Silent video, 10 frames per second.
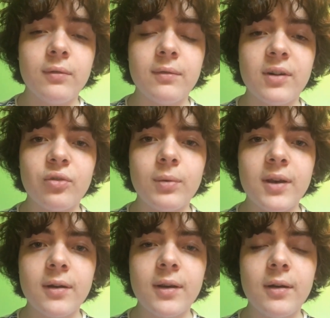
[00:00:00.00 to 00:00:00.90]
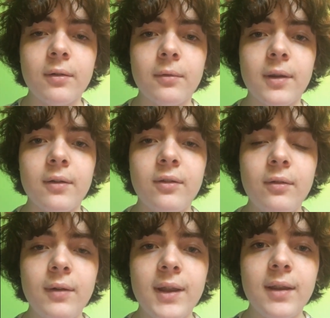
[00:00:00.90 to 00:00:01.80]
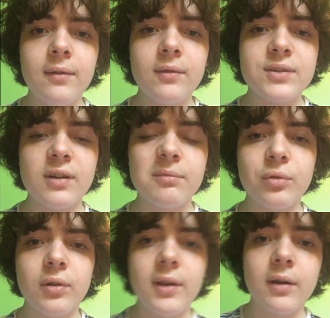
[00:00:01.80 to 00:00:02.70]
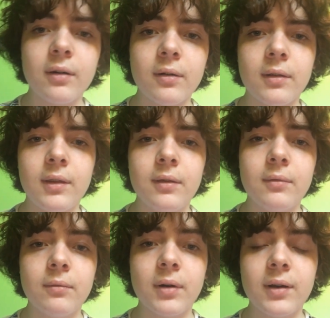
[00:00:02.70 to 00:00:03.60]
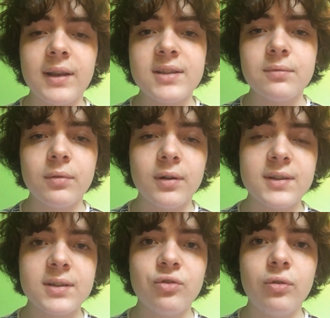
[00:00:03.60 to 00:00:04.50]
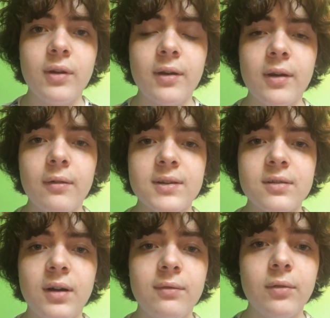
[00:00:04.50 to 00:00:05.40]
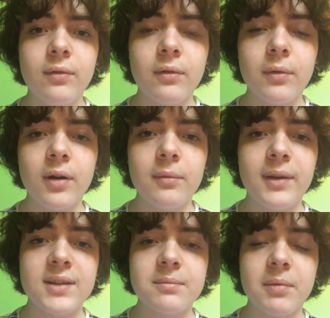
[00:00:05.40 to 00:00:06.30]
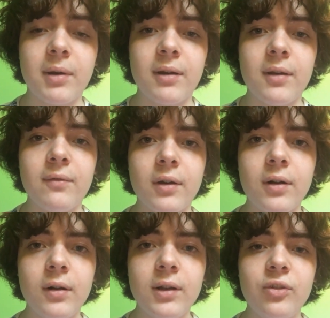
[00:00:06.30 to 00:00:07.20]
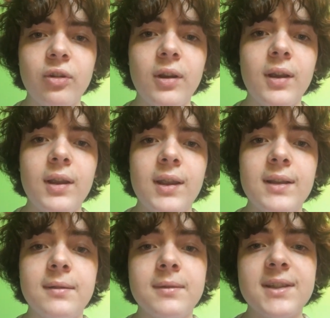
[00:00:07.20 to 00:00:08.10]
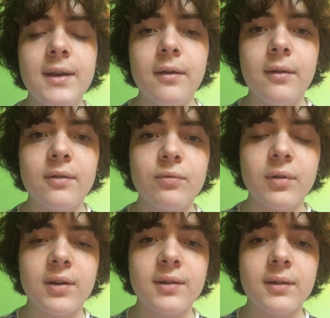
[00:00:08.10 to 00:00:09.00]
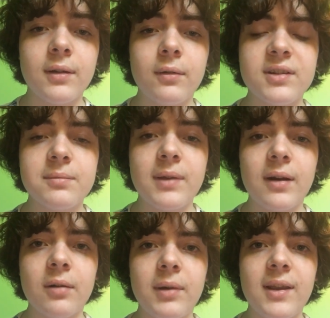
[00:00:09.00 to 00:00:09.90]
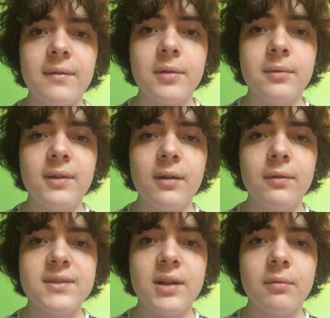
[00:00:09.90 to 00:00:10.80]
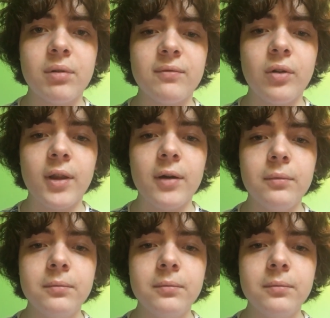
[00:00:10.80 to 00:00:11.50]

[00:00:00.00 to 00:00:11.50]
Freshman year, you don't know what you're doing. Sophomore year, work gets worse. Junior year is awful for work because preparing you for college. And senior year's workload is better, but you have to deal with senior portfolio.